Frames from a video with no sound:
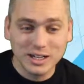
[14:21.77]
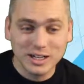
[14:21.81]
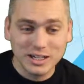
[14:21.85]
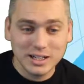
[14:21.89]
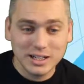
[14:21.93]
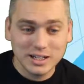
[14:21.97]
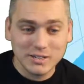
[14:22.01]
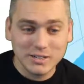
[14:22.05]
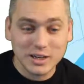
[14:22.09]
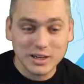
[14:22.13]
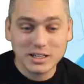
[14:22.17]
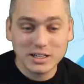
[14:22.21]

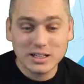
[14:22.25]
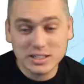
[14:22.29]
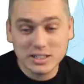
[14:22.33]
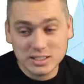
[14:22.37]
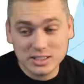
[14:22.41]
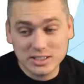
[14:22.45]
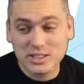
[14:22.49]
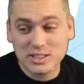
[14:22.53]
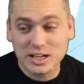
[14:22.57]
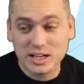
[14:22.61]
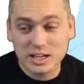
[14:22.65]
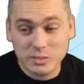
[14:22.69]
In fact, I did a
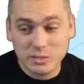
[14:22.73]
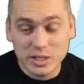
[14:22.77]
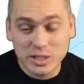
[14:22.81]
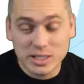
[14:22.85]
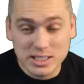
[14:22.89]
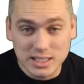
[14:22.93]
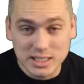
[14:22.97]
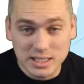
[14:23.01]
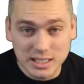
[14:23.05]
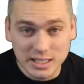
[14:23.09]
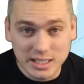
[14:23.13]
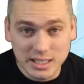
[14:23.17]
study
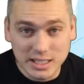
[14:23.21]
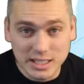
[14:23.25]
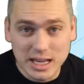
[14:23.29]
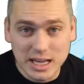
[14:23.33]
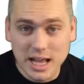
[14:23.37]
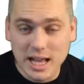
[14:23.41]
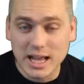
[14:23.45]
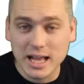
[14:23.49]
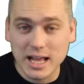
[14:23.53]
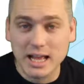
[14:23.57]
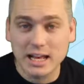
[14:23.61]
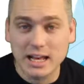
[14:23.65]
recently,
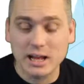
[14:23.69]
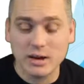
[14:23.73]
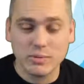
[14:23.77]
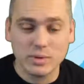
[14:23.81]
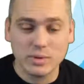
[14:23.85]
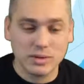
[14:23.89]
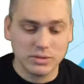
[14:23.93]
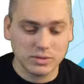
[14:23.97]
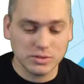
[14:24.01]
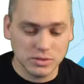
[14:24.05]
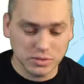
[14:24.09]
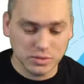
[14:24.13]
and I
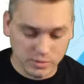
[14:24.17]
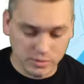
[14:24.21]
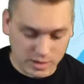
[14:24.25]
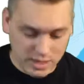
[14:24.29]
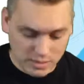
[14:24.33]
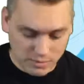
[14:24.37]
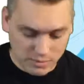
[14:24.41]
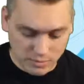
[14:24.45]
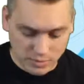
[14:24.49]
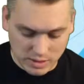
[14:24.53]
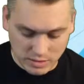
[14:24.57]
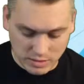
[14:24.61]
went through and I
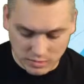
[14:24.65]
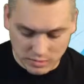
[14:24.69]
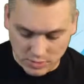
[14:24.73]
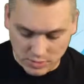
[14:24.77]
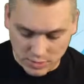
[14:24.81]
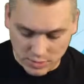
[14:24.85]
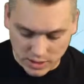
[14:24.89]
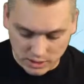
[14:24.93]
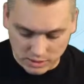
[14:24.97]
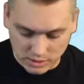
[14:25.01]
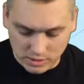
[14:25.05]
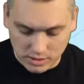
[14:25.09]

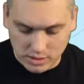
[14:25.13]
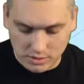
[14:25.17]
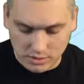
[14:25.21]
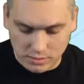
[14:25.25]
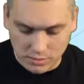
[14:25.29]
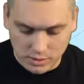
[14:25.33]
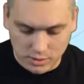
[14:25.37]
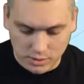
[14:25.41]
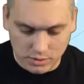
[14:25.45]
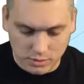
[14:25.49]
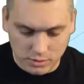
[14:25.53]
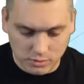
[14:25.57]
rebuilt a
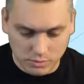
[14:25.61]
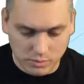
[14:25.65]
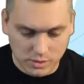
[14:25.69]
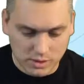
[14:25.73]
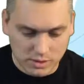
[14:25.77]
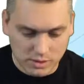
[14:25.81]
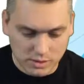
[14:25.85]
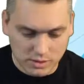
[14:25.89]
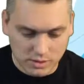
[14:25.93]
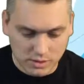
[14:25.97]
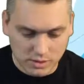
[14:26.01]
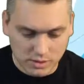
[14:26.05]
computer
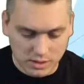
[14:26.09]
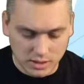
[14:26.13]
with